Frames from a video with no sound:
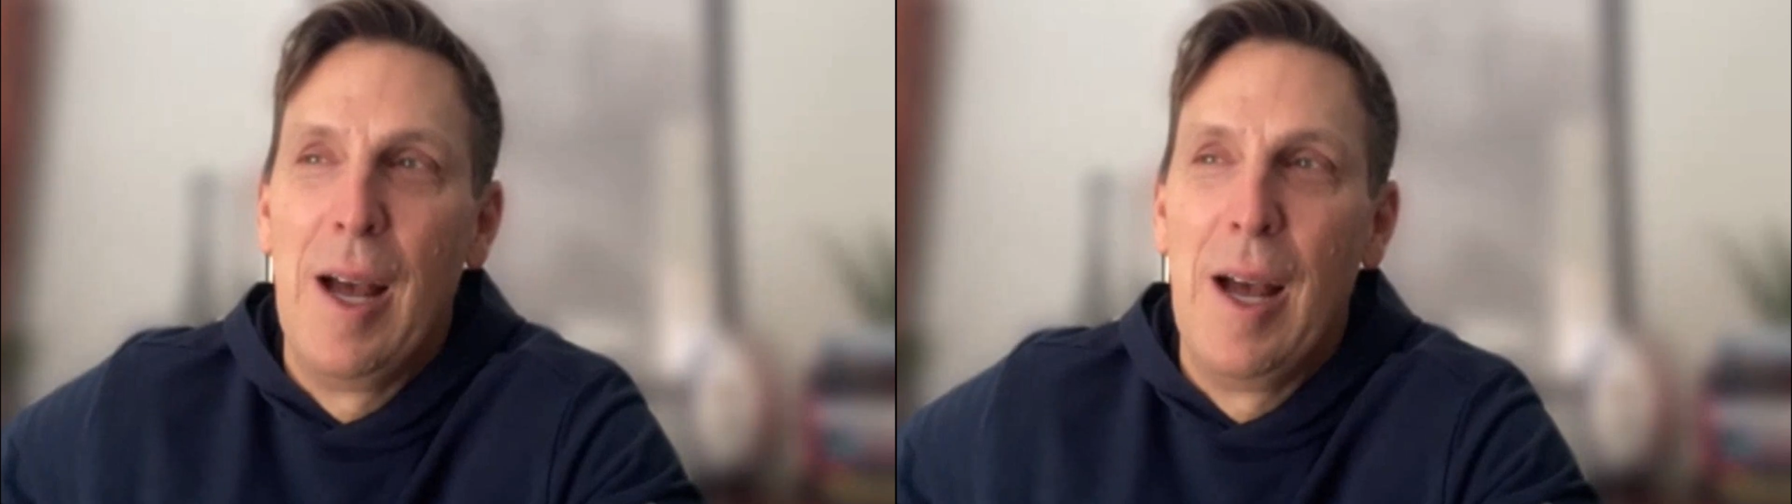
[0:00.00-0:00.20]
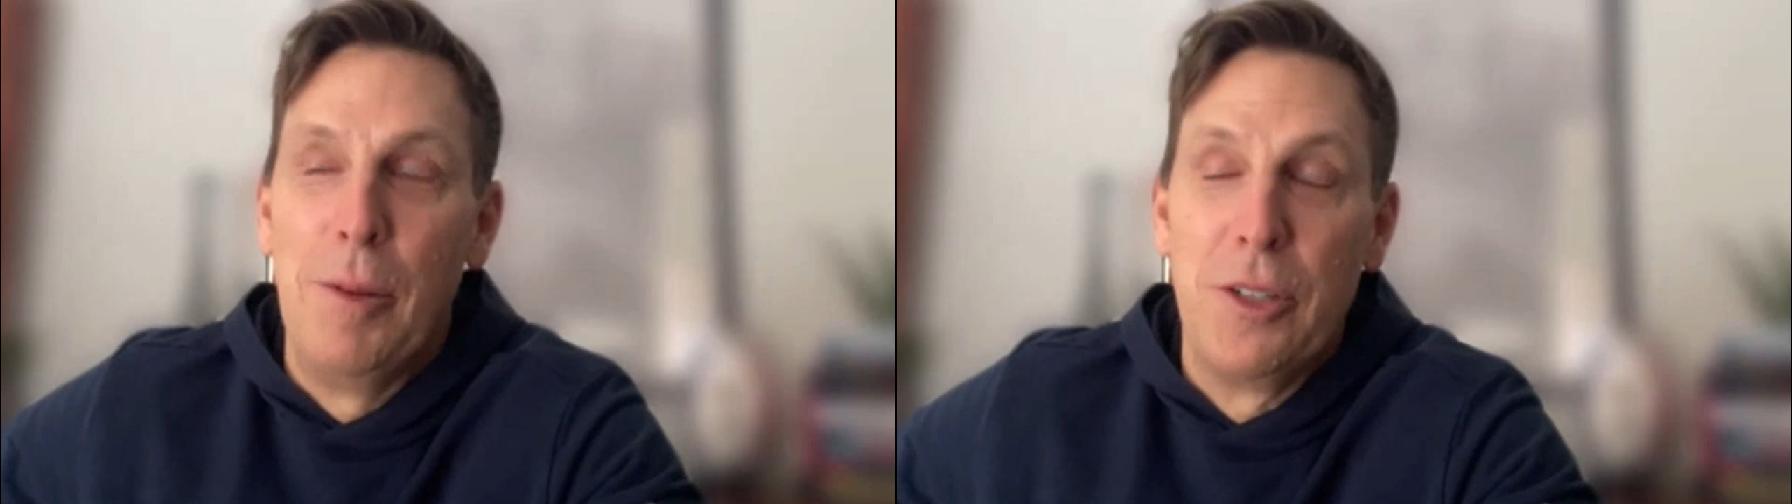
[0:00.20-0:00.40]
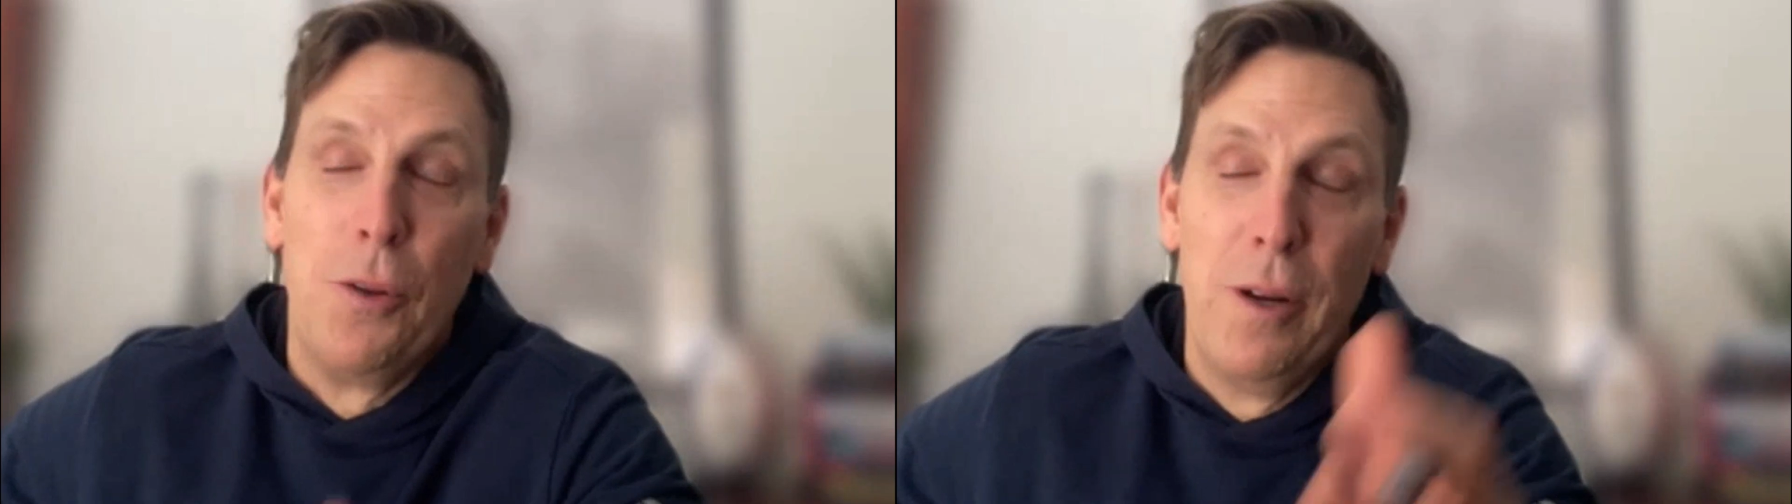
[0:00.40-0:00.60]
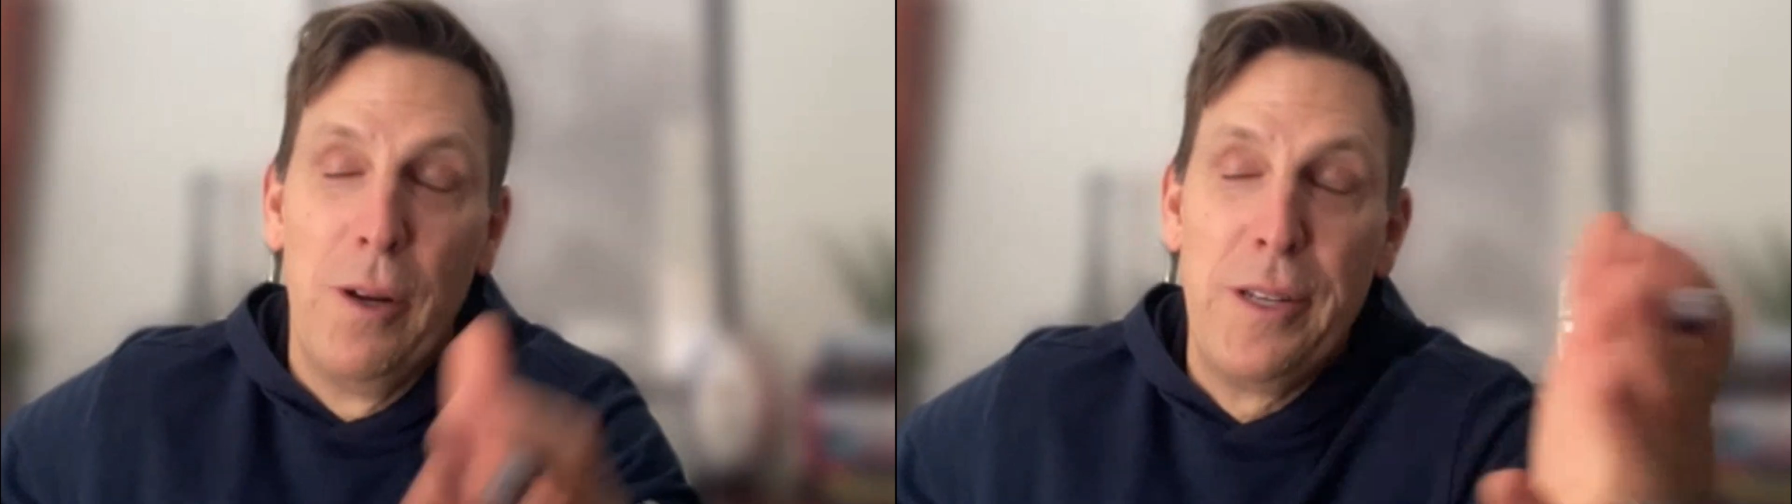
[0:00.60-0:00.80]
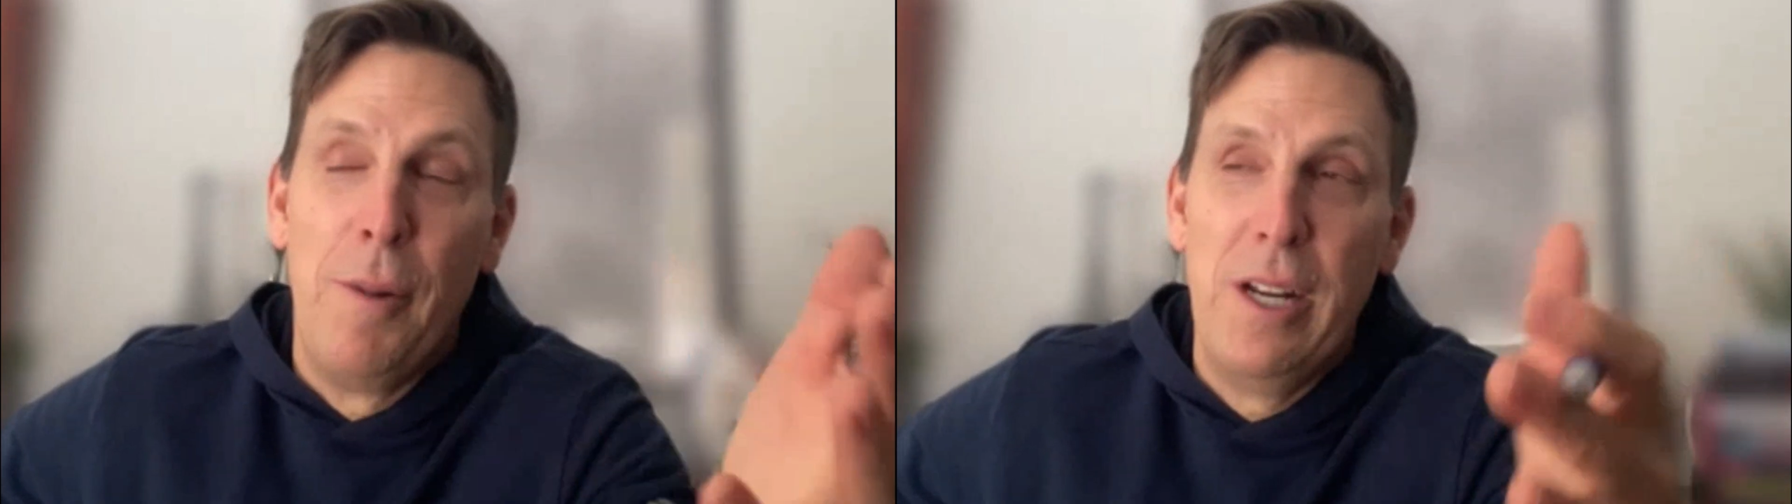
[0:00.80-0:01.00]
couple of
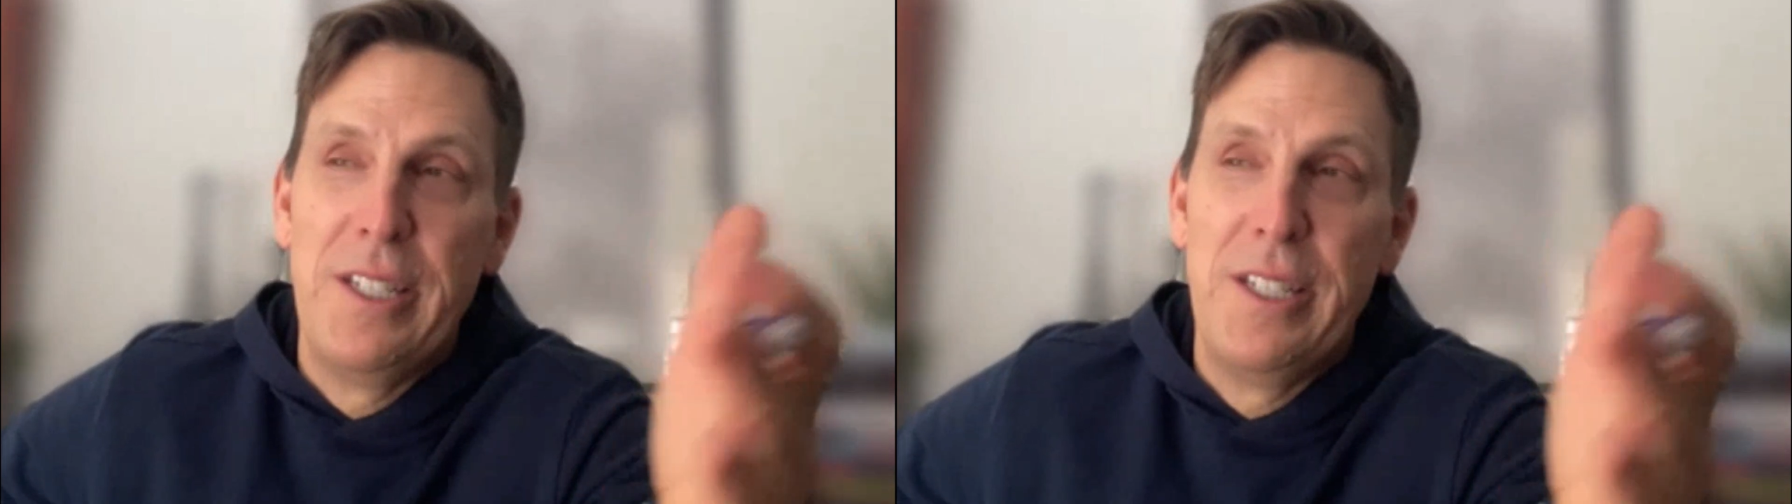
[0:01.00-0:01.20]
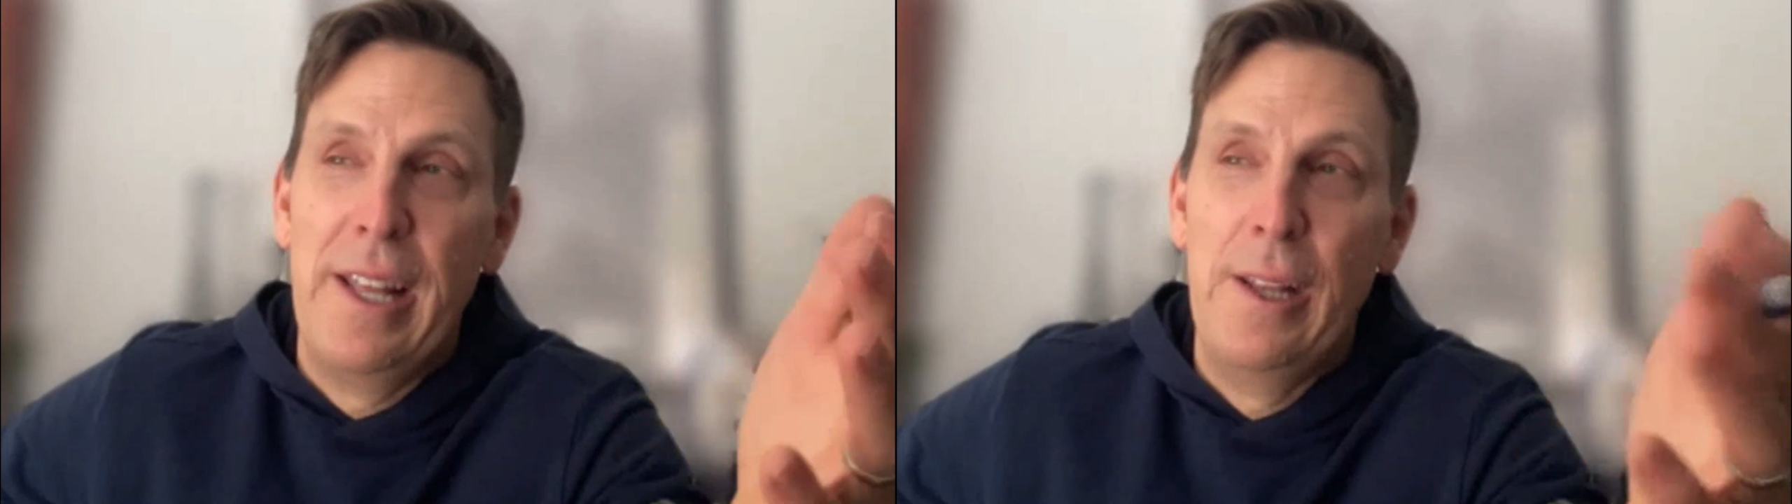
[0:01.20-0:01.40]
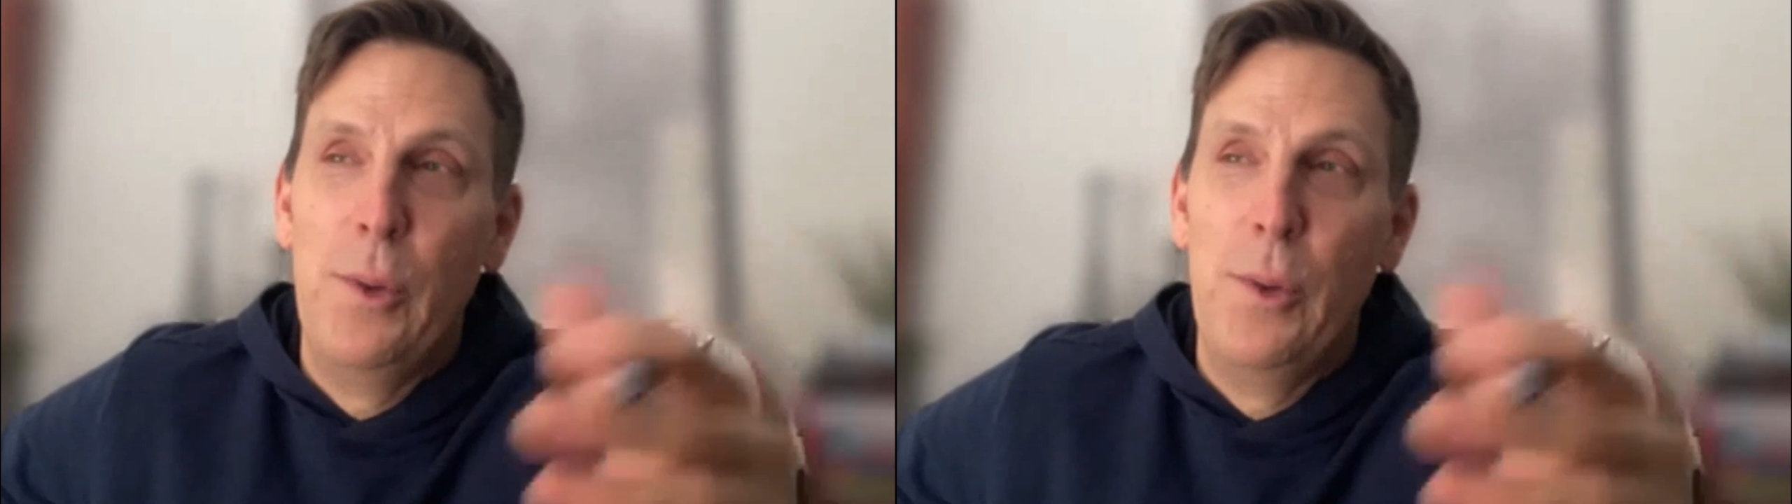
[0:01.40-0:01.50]
stories, and Marty St.